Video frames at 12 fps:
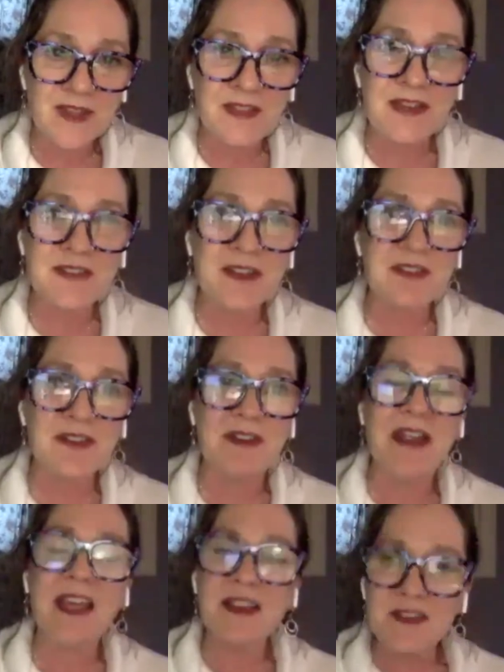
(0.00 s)
I think that's
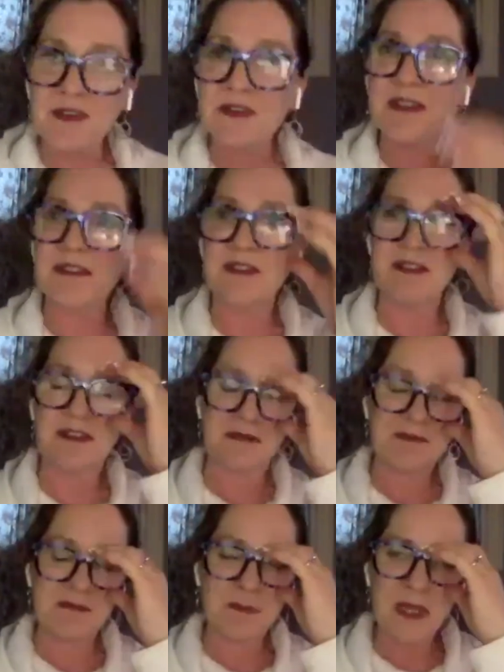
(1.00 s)
an excellent
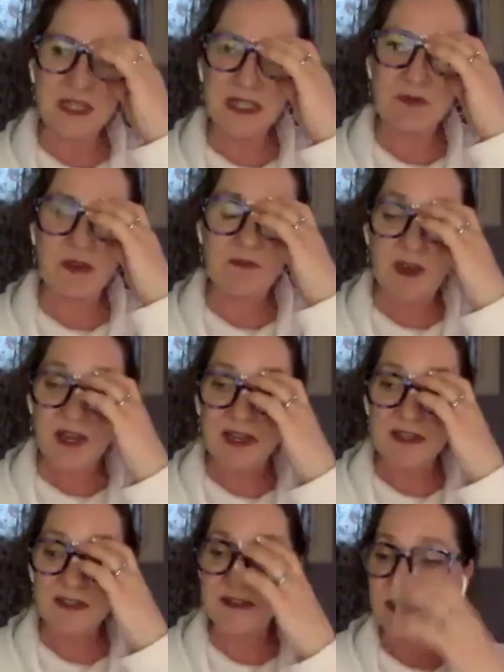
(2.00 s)
piece of
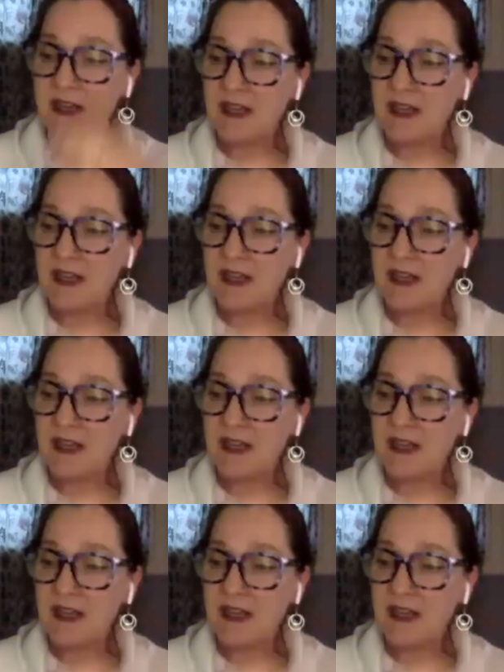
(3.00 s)
advice.